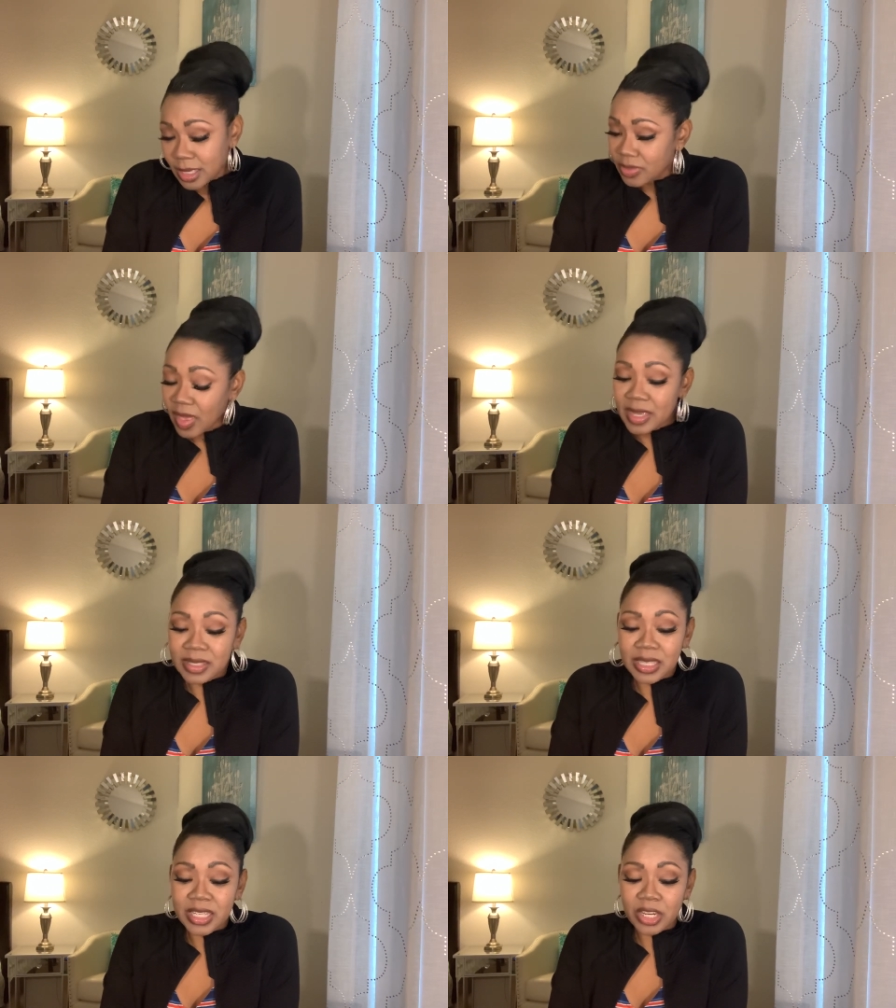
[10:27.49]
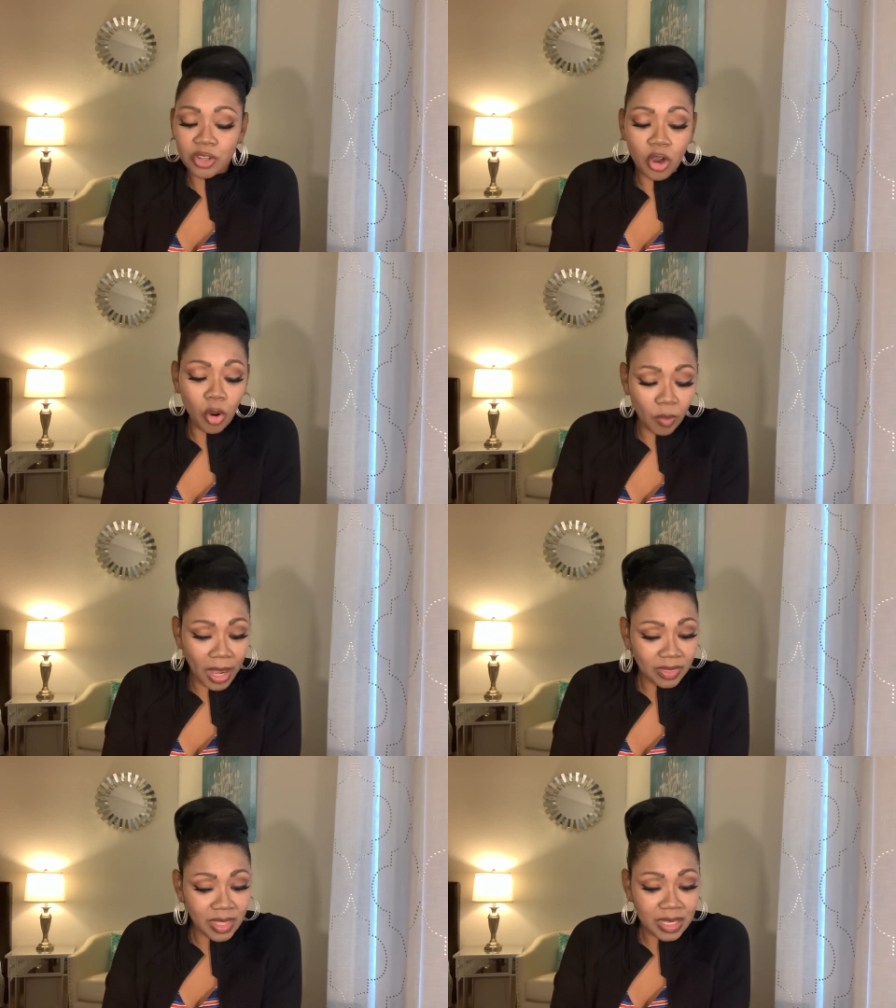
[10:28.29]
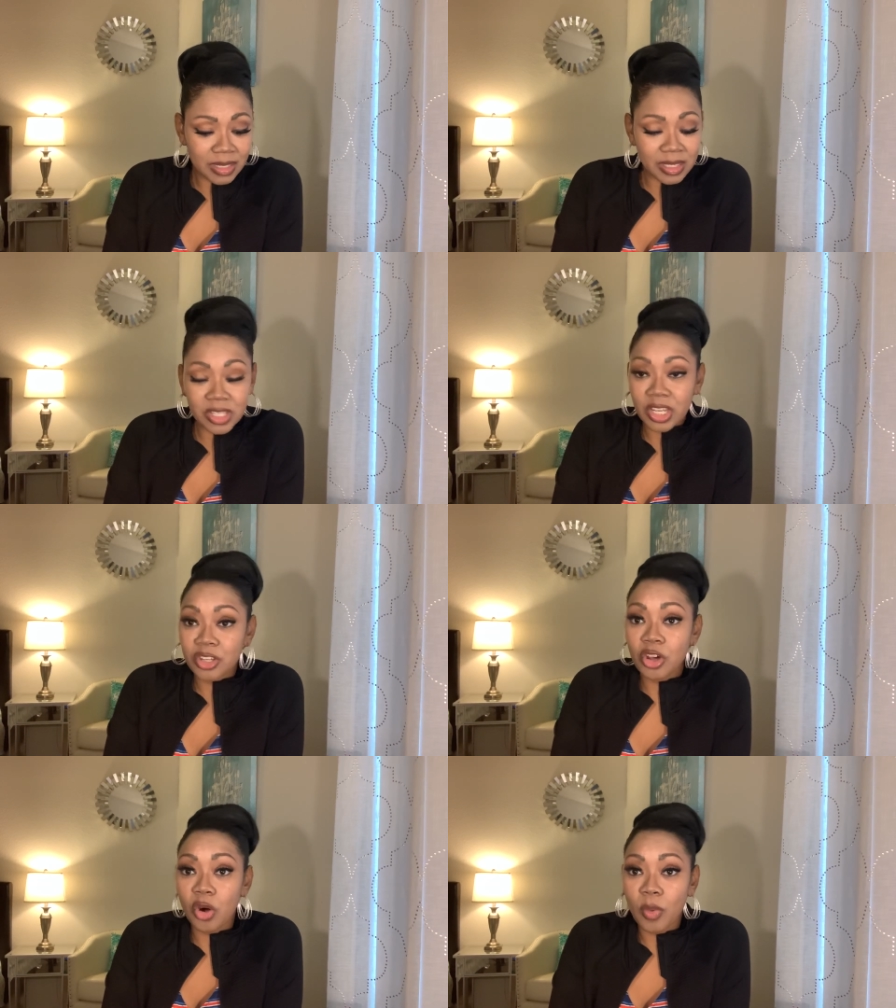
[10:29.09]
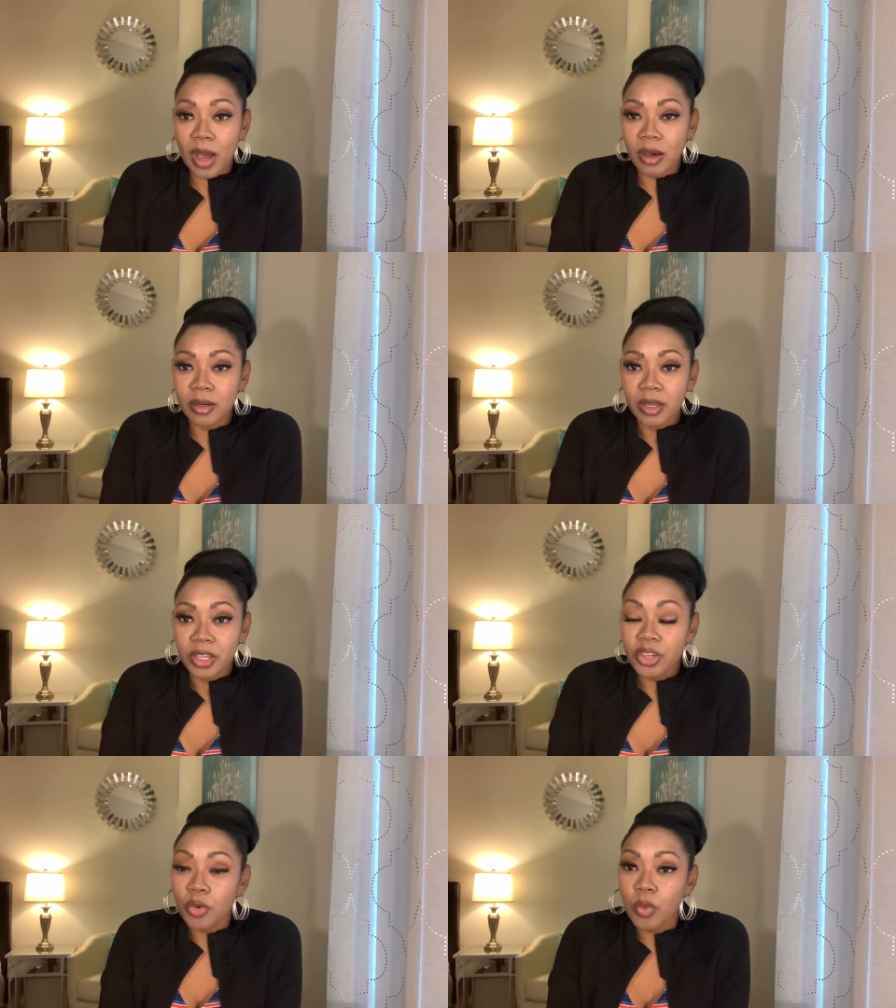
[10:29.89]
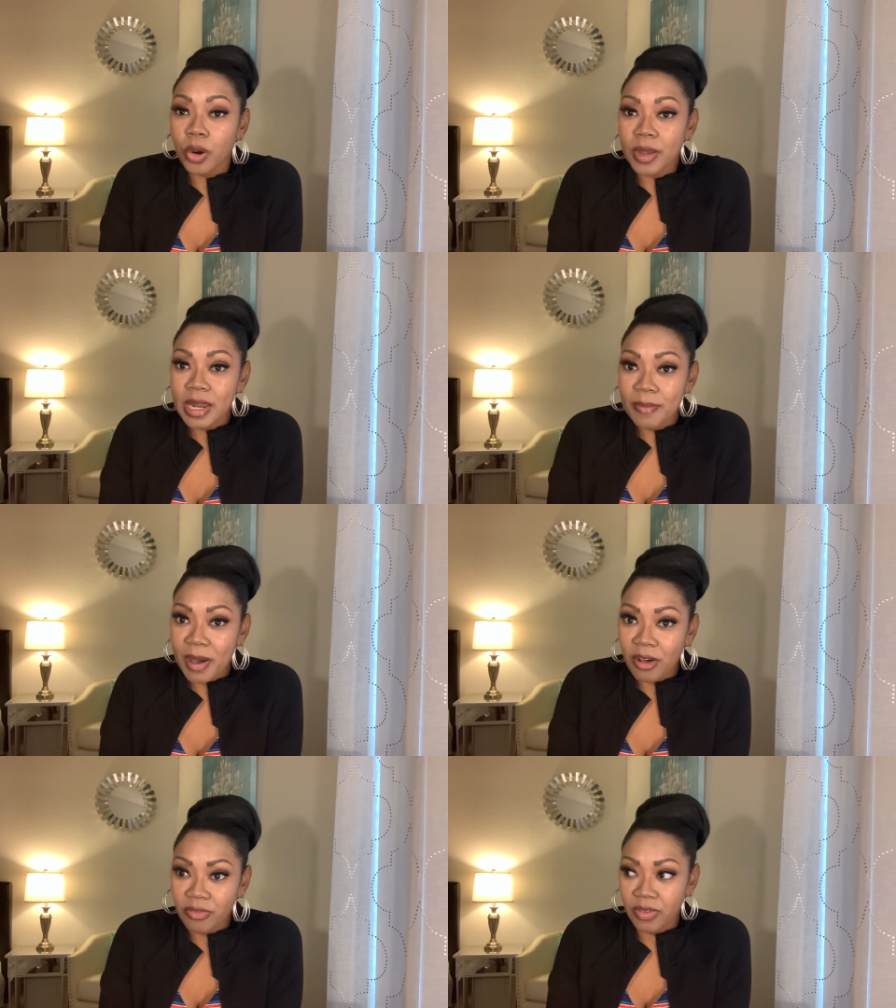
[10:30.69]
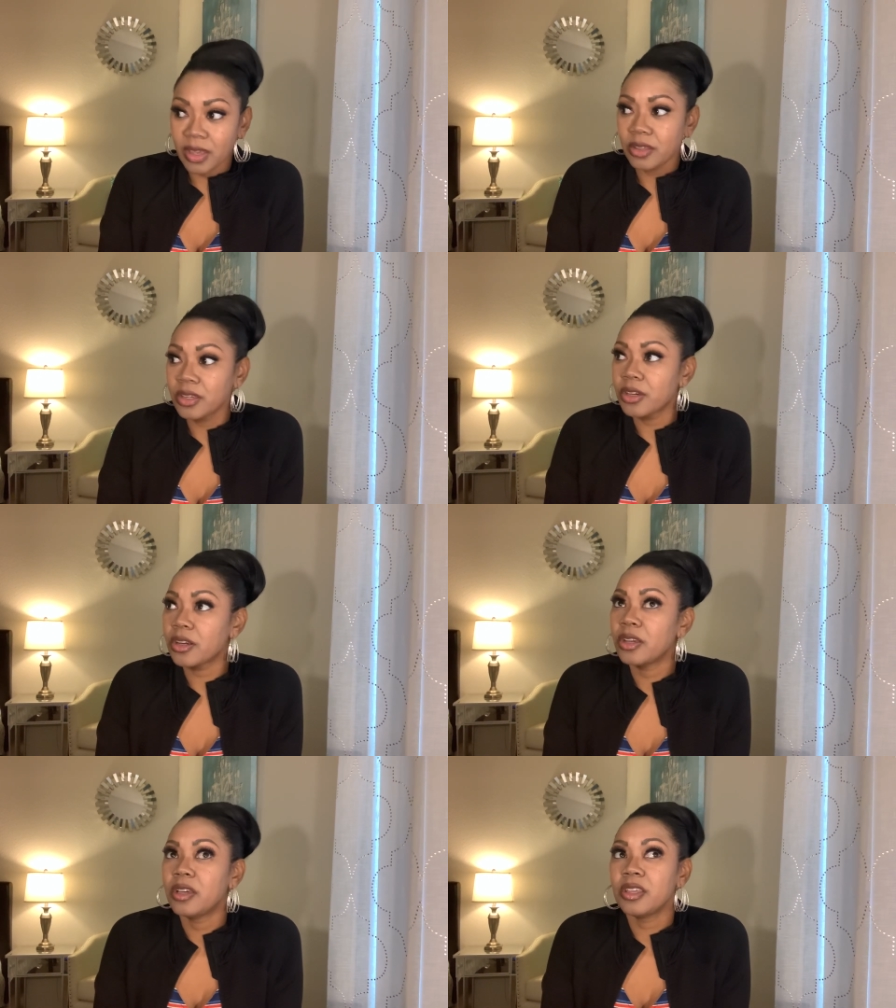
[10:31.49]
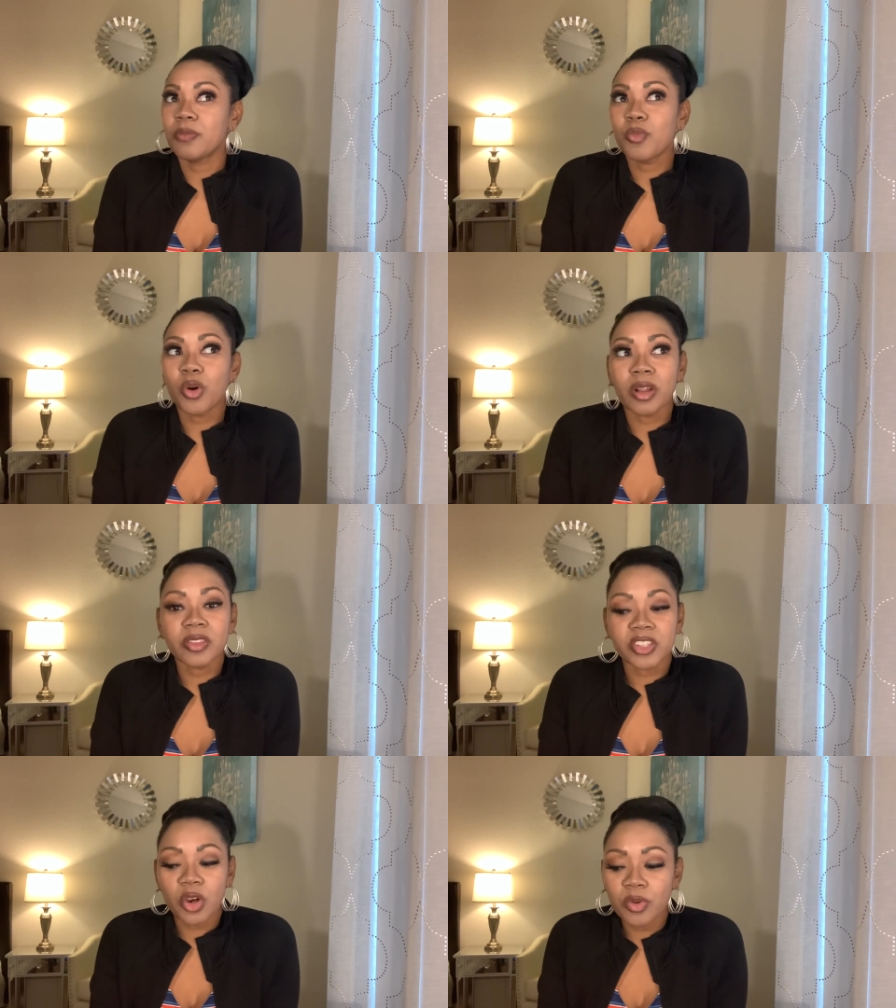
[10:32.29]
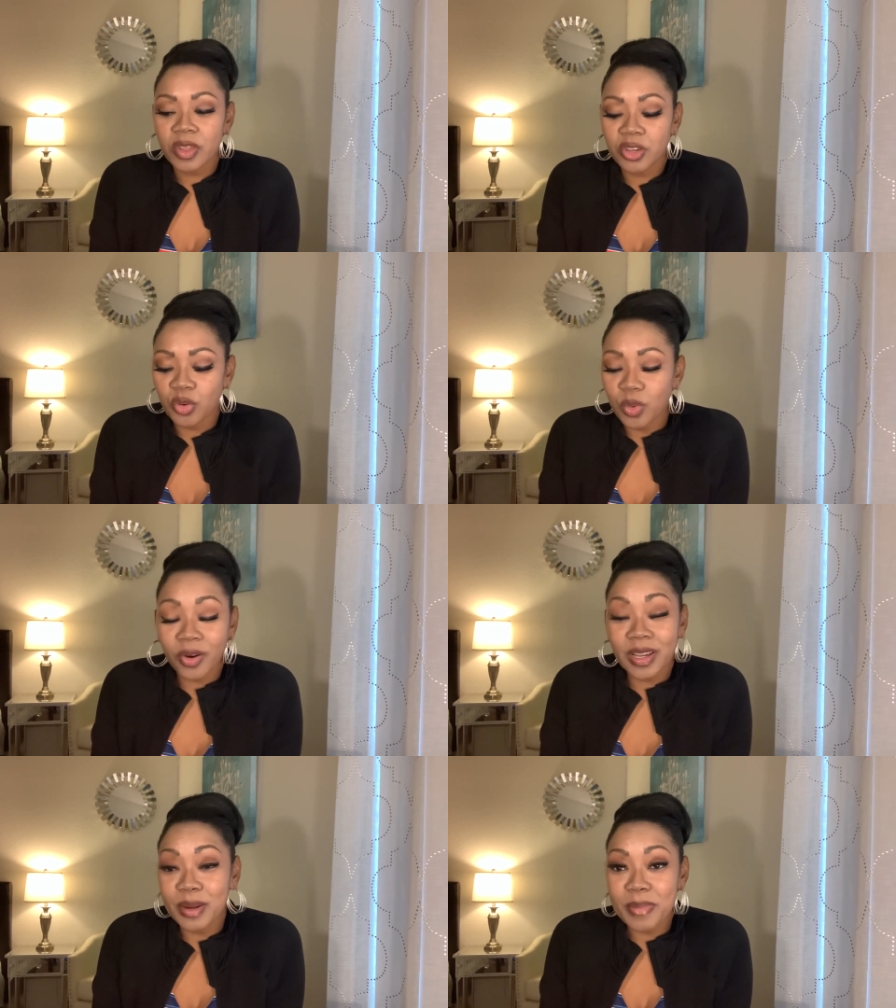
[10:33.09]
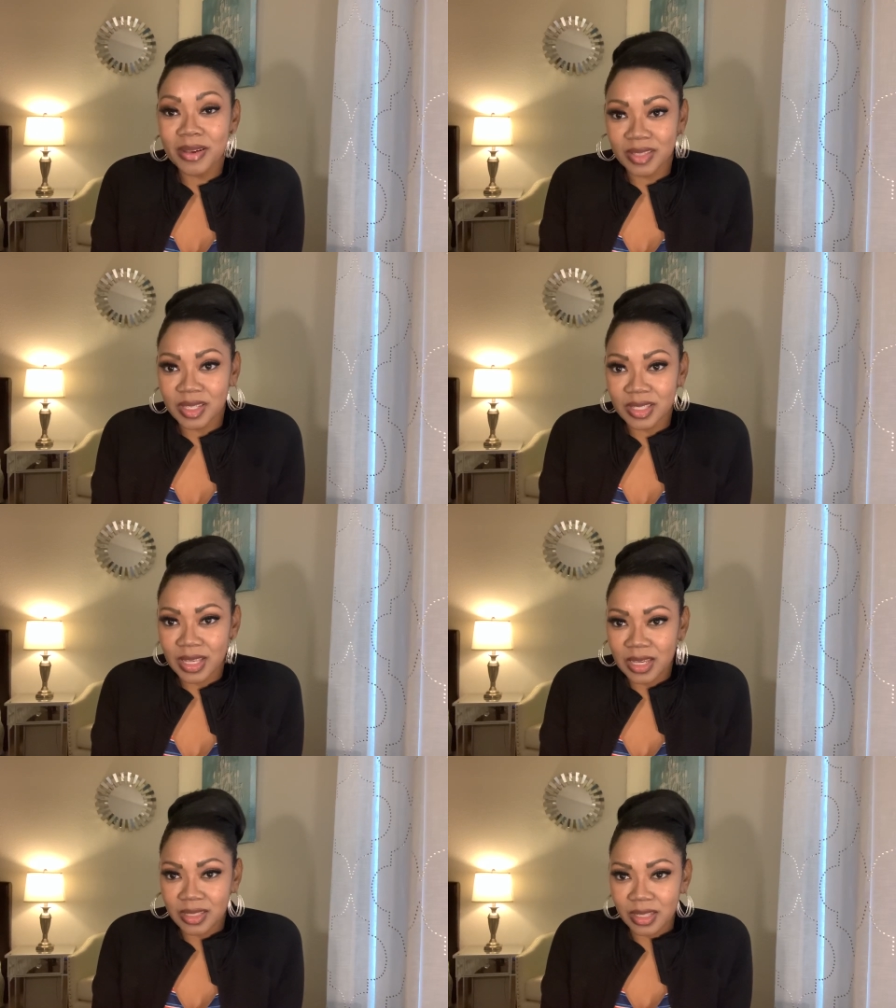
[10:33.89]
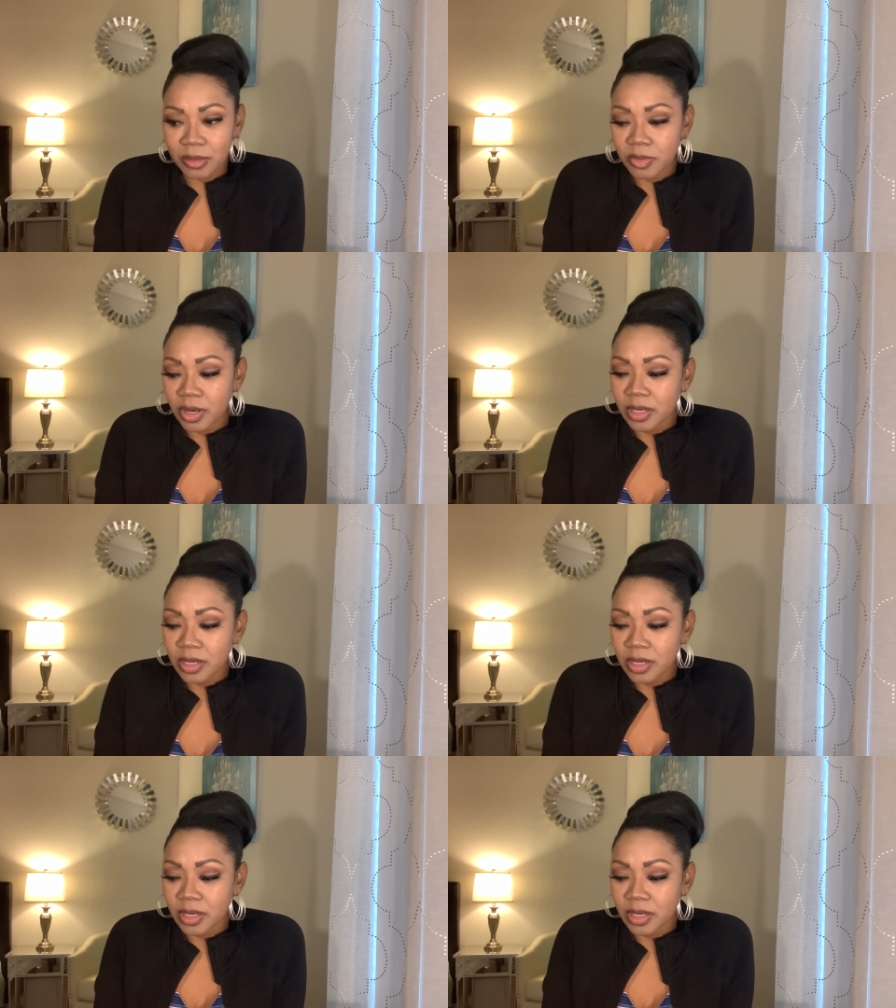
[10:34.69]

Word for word: things that didn't go right, things that didn't go well. You're worried about failure more so than you're worried about success, Libra.